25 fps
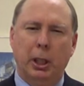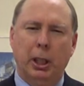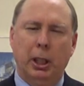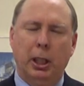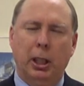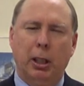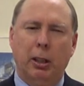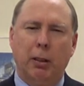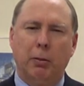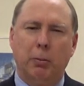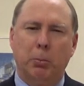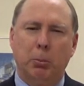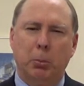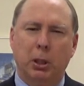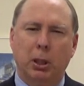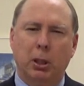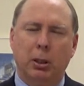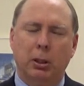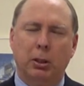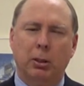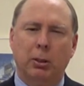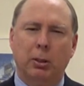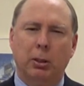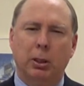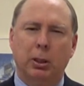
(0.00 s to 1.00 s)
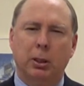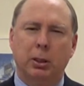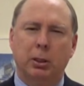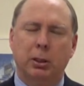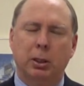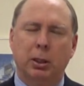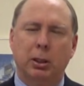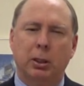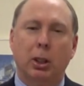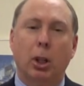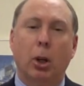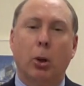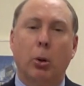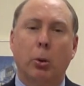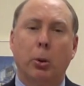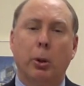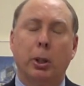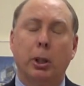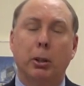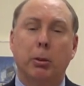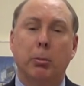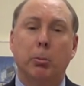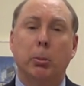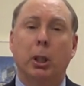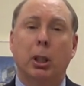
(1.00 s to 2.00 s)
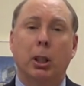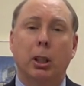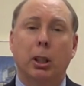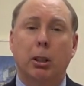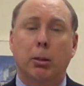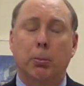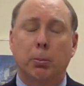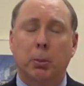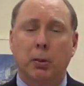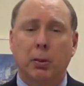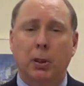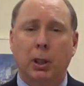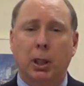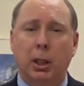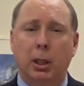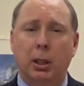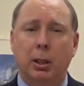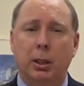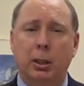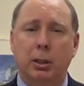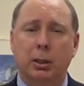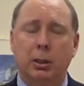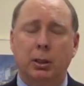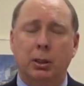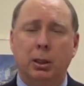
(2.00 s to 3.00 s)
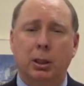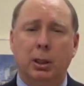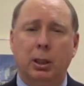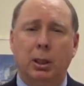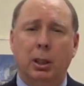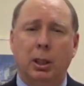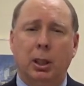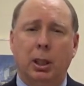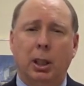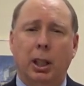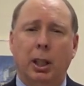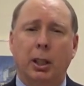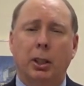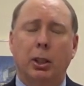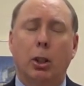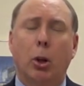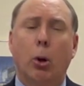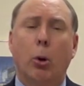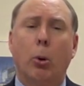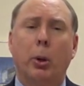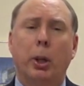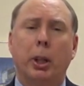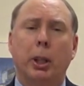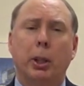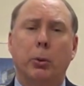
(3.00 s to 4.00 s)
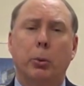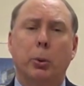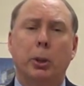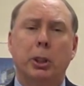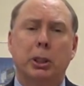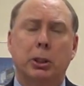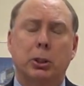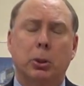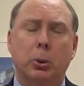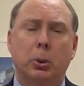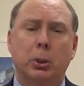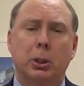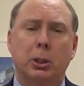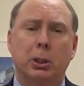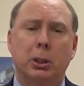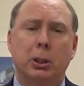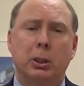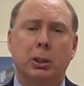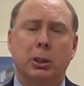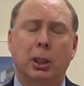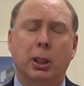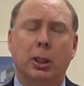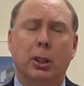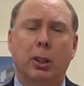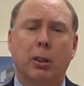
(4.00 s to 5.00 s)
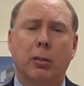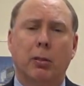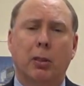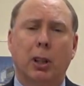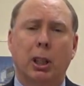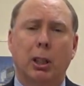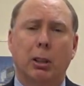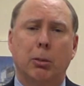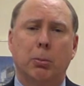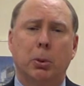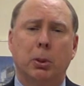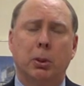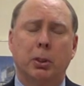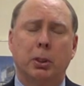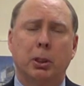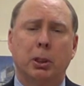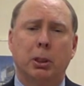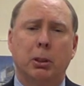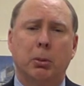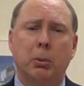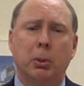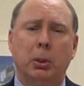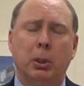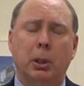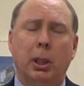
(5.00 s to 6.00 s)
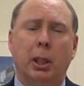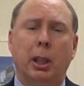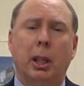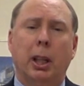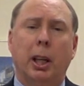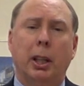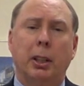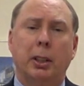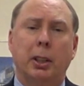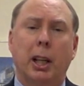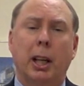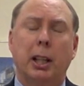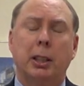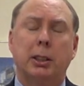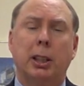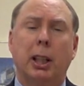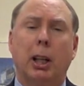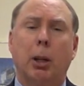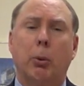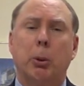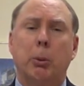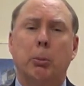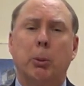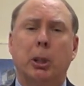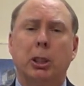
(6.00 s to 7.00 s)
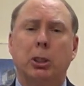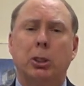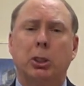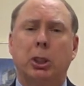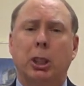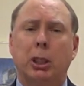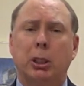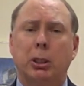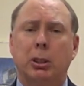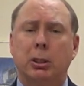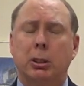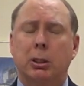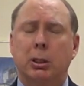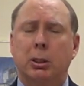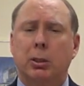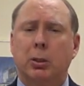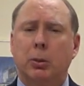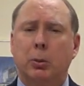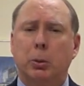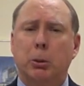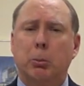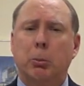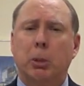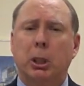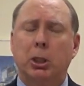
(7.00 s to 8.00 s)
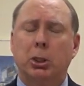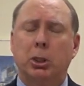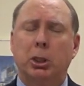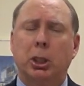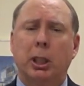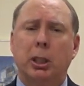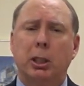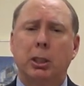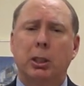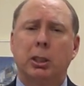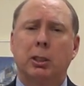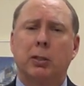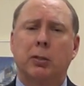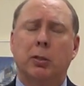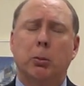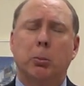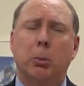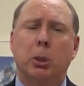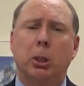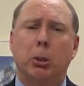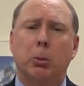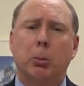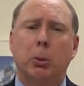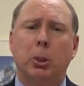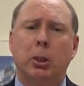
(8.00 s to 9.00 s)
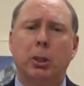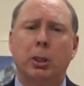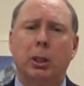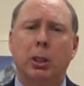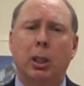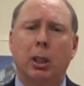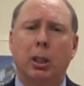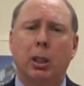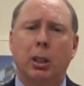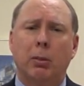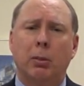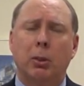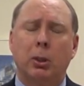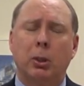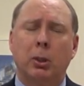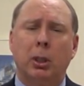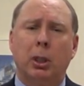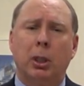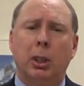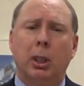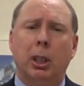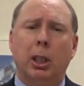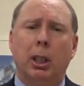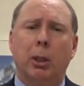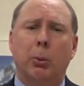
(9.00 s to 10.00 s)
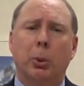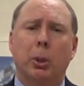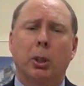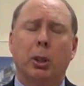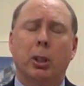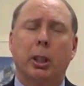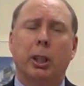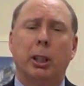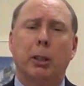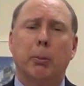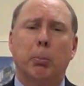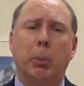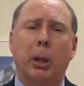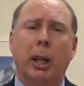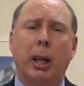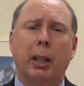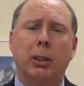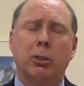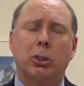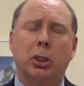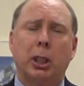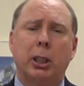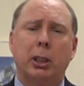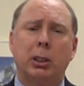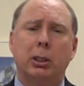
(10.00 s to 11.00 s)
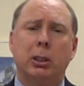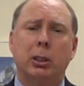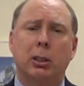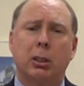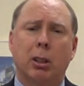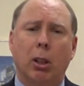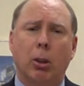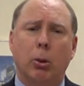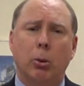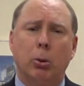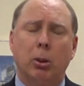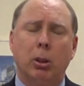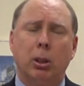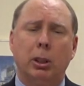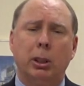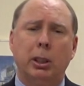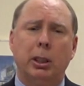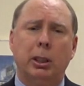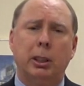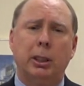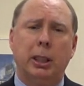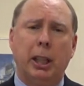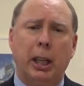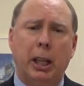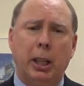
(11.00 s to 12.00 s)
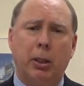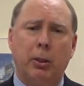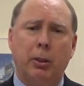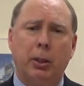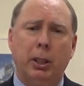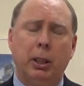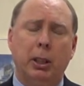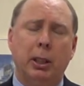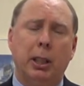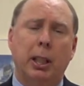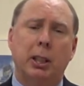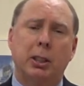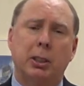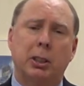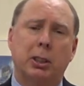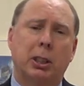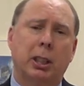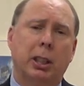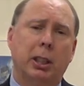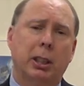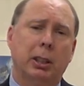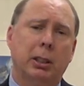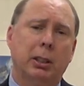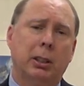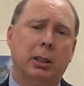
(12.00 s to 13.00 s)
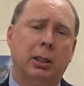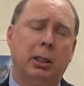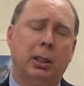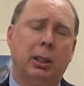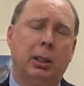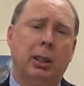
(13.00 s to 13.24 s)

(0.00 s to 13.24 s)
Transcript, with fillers: have mental illness, knowing mental health providers, and knowing resources that are available to them. And that's how we make changes. We make changes from a community level, and we're going to impact changes locally, county, and state.